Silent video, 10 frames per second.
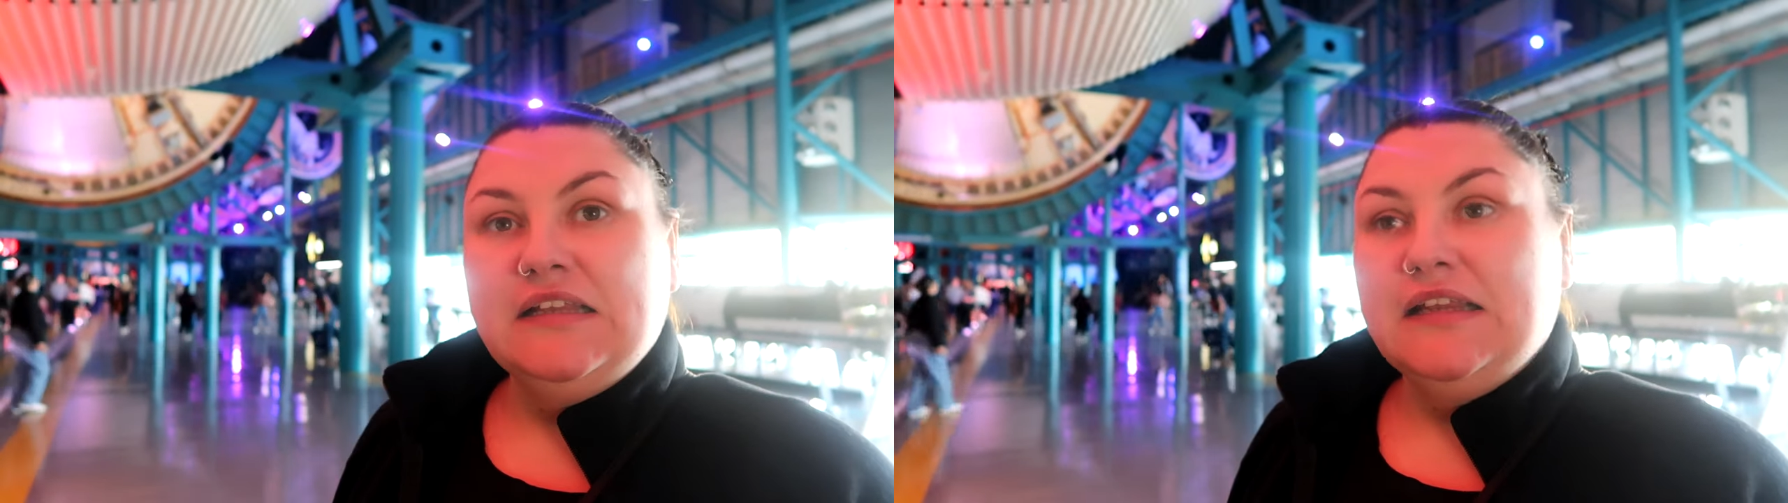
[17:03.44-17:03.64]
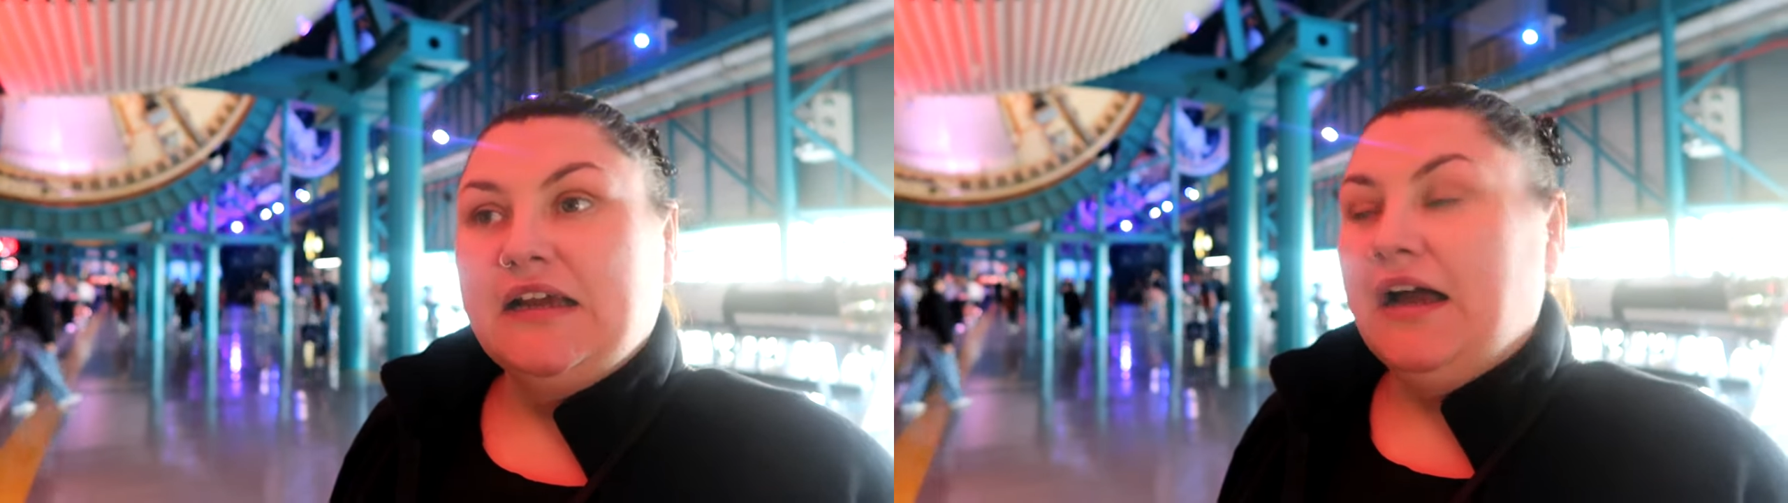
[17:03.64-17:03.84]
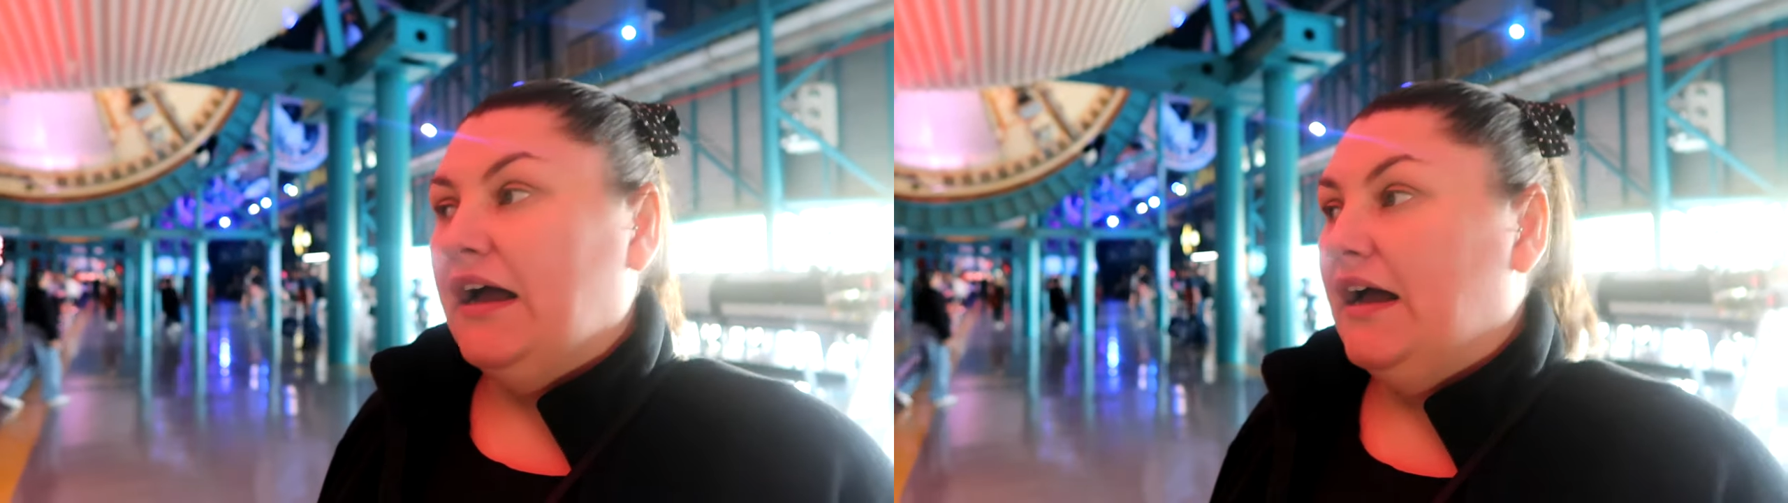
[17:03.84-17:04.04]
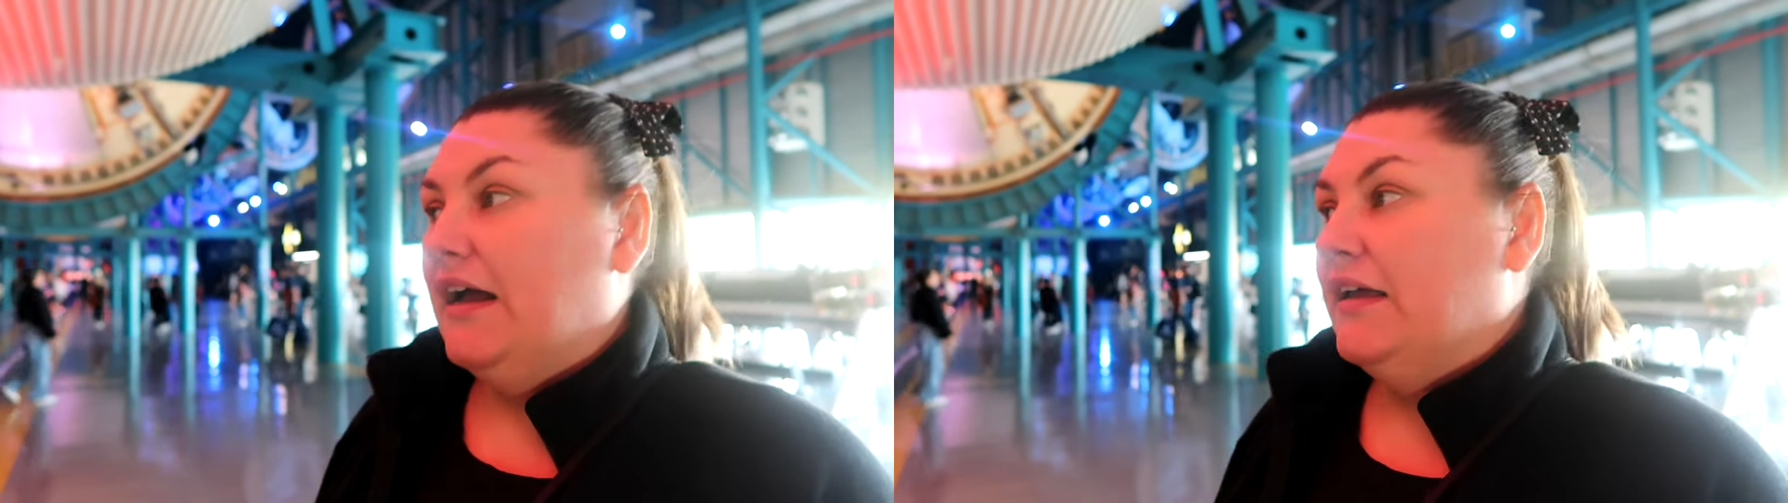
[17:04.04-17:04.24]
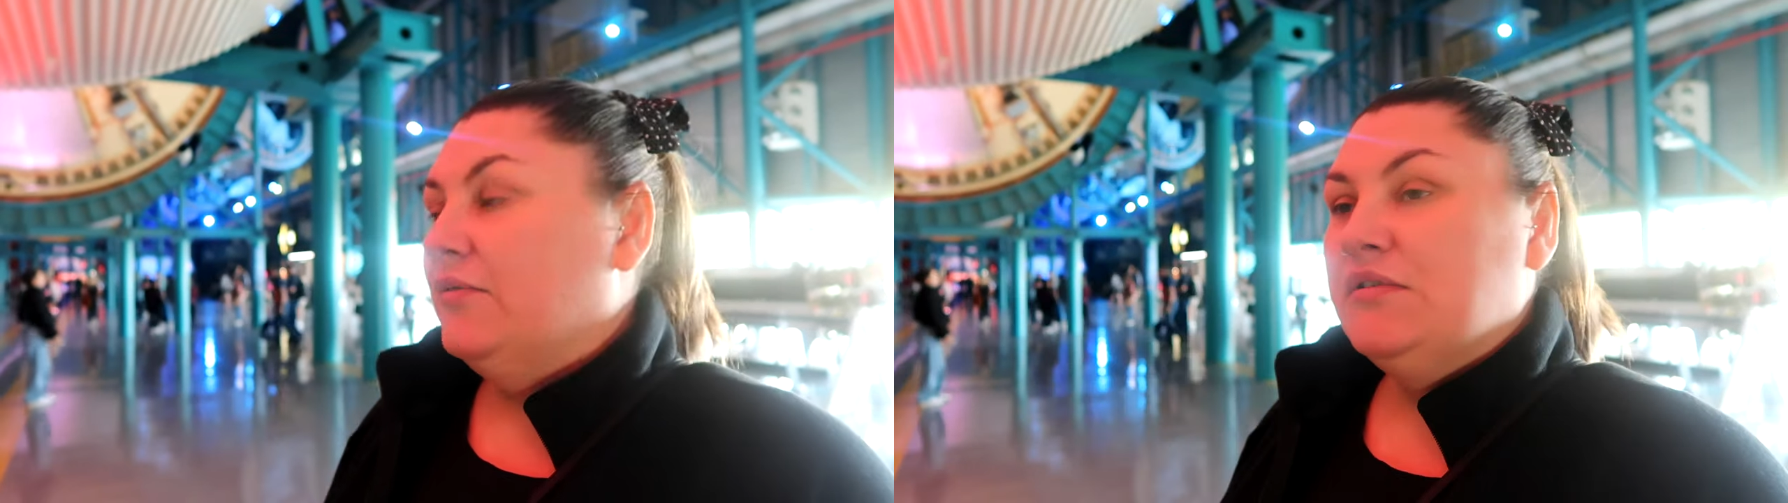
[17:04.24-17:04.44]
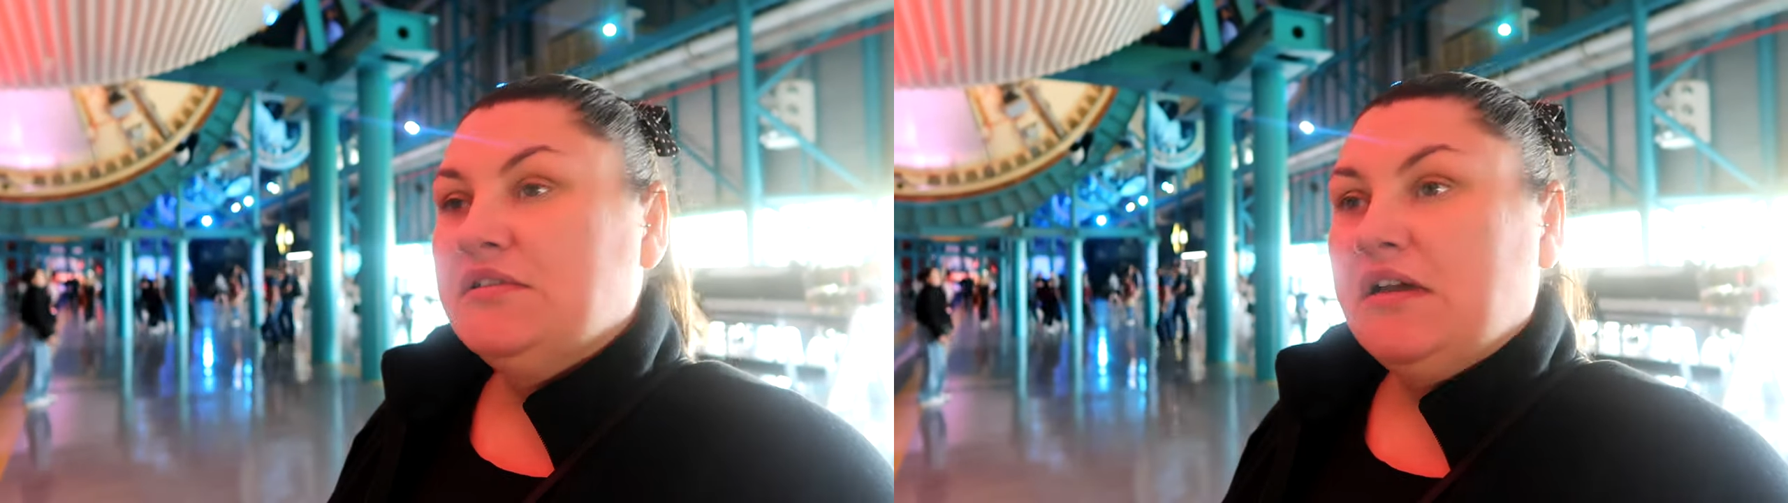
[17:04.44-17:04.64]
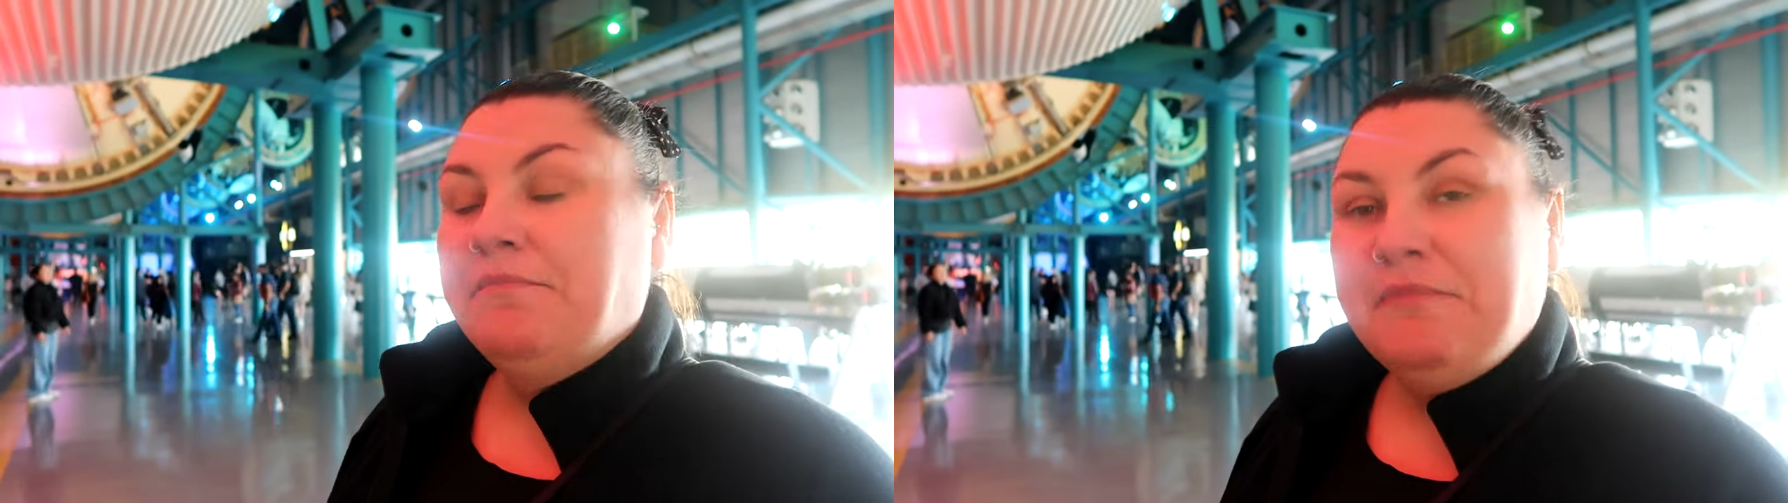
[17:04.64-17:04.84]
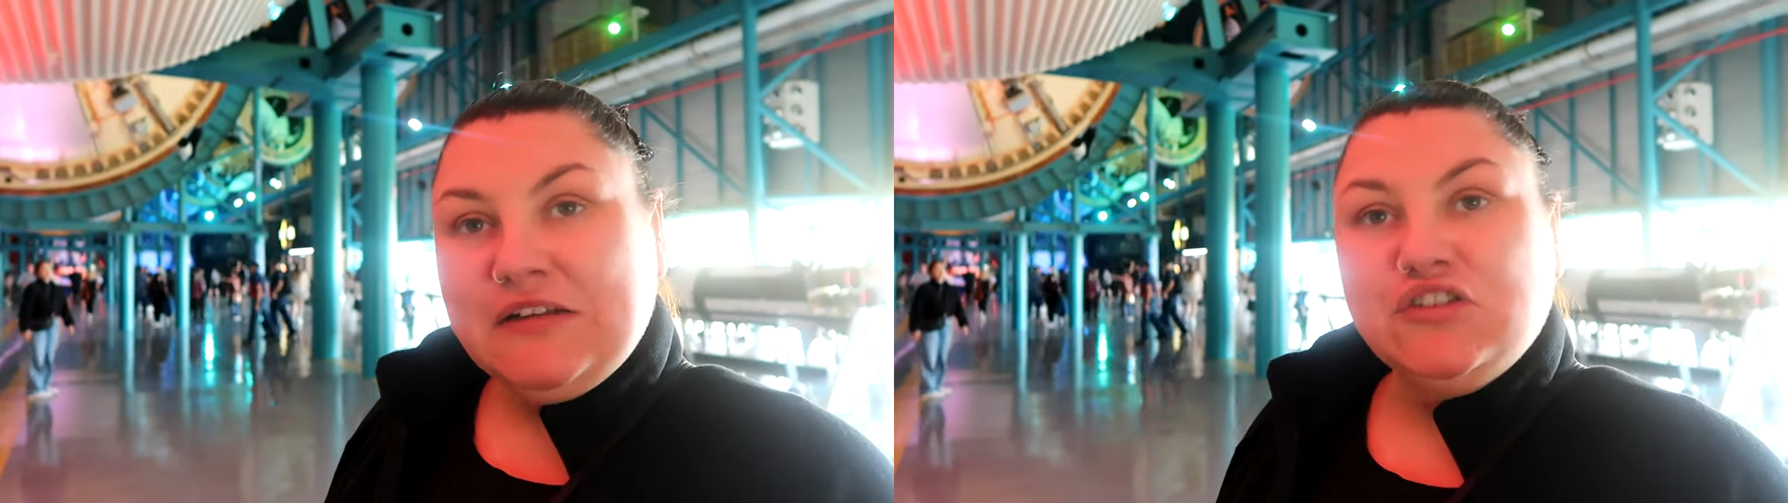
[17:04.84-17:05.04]
Yeah. Like, I, it was,
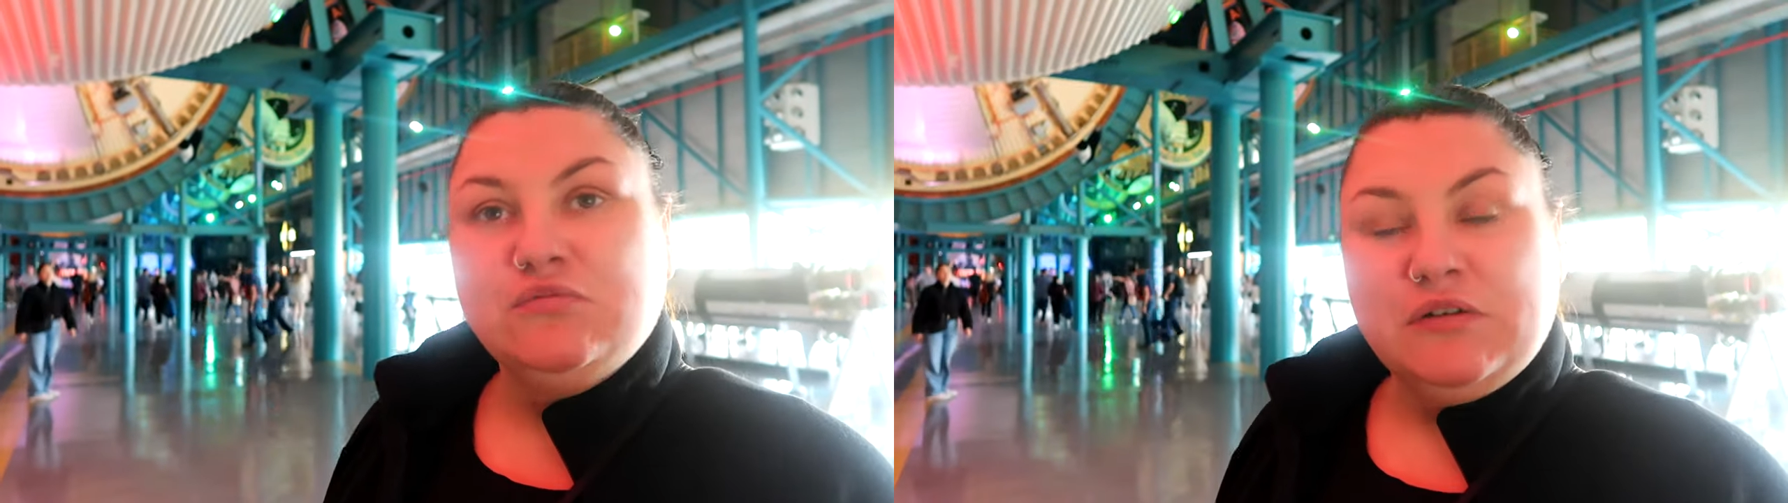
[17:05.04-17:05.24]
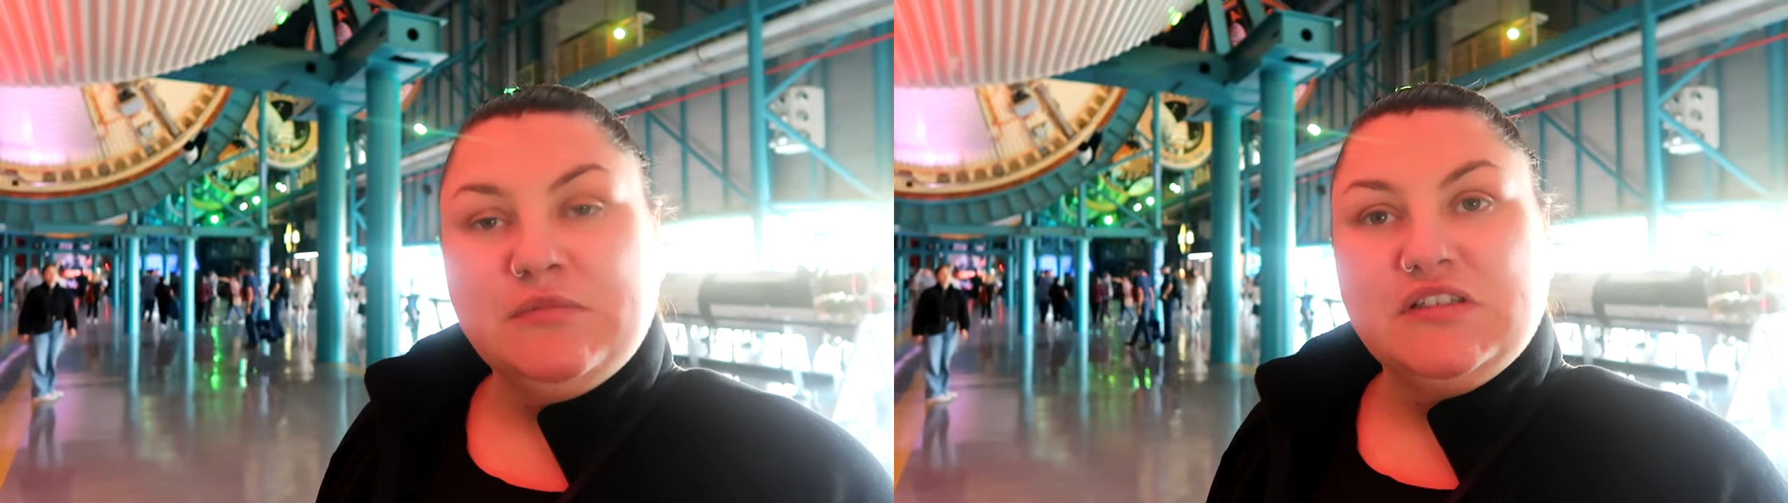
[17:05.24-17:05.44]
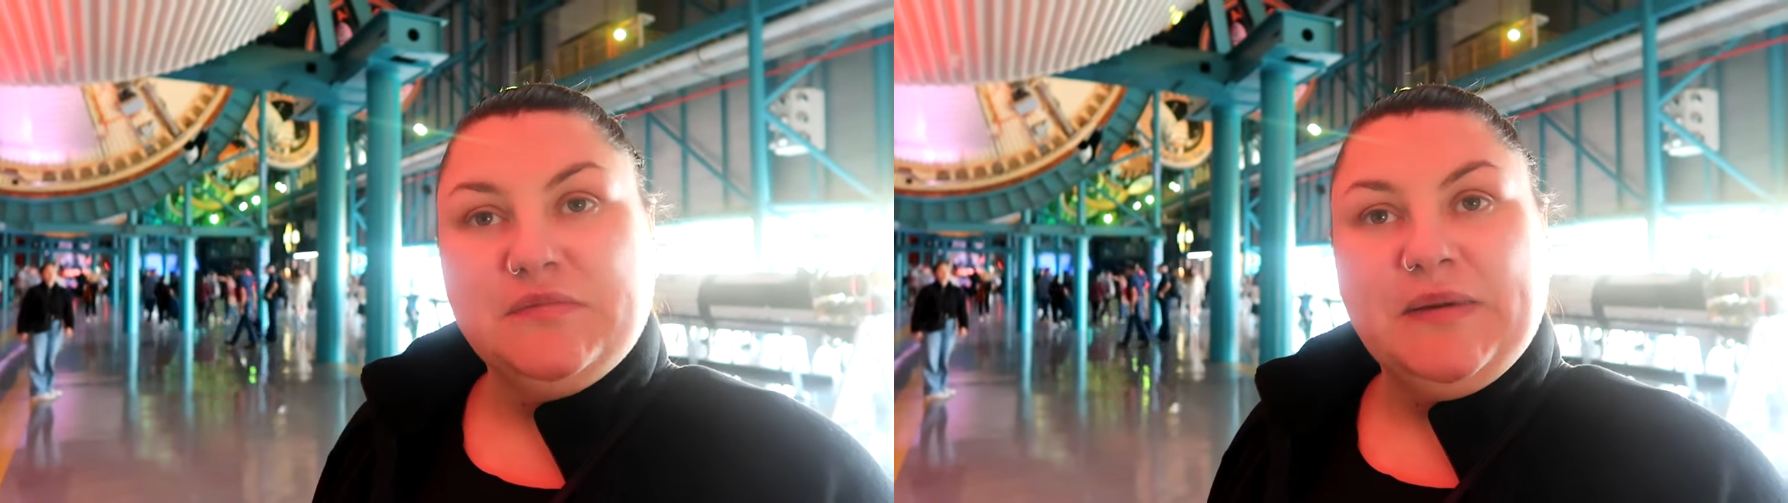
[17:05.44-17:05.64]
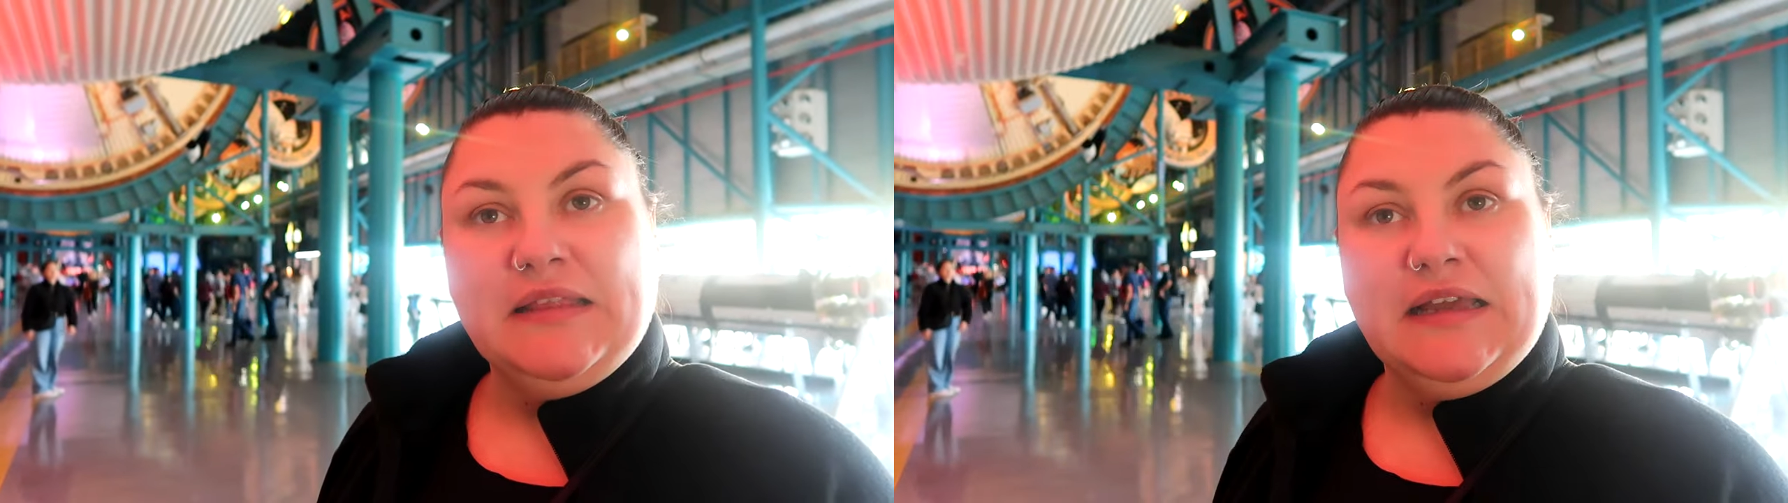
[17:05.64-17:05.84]
imagine what it must have been